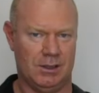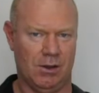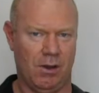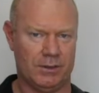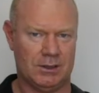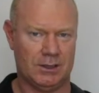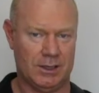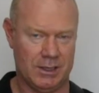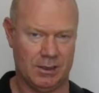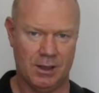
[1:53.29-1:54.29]

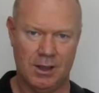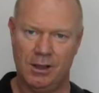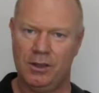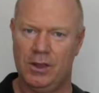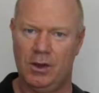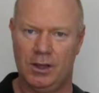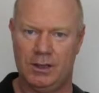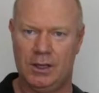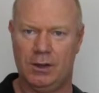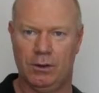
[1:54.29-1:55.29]
obviously the
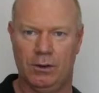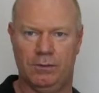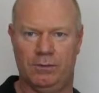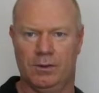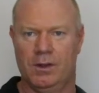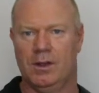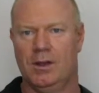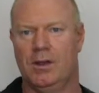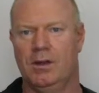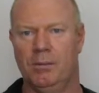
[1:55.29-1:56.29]
idea of
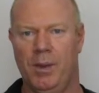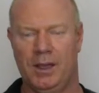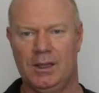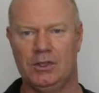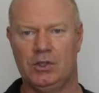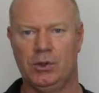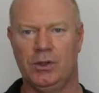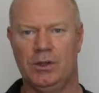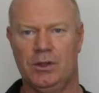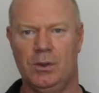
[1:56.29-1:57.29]
making sure
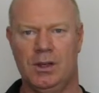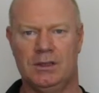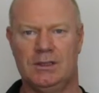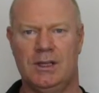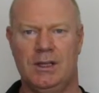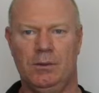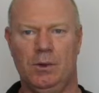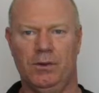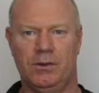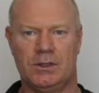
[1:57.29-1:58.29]
that you understand
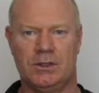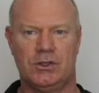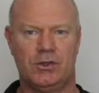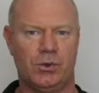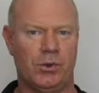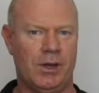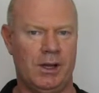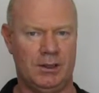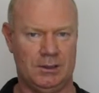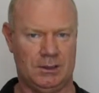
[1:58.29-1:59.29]
what the
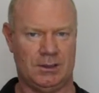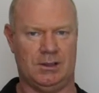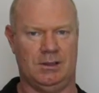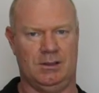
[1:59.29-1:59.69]
strings,